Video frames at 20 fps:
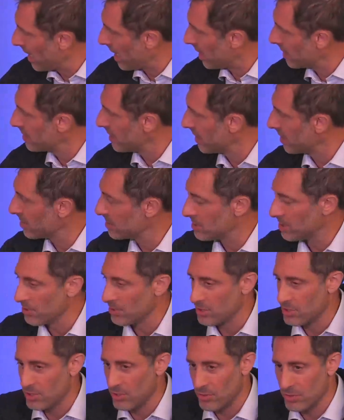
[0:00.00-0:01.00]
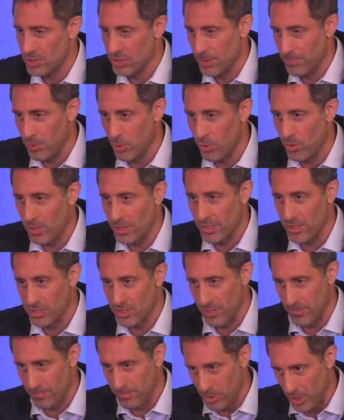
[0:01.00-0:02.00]
I think, to support the
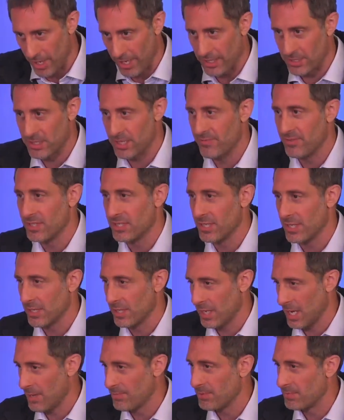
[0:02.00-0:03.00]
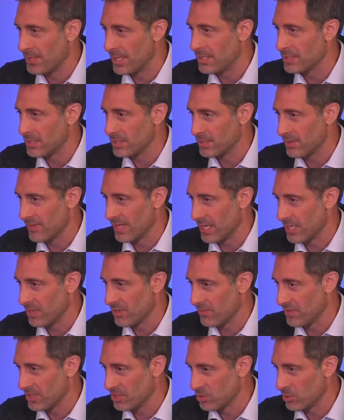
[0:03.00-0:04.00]
sort of productivity and capabilities of the
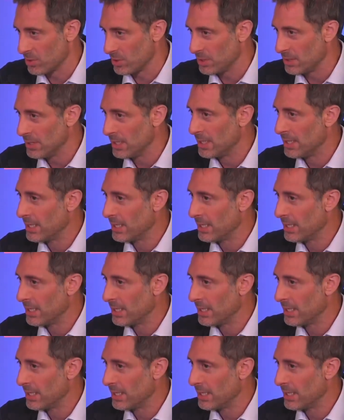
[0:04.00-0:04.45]
individual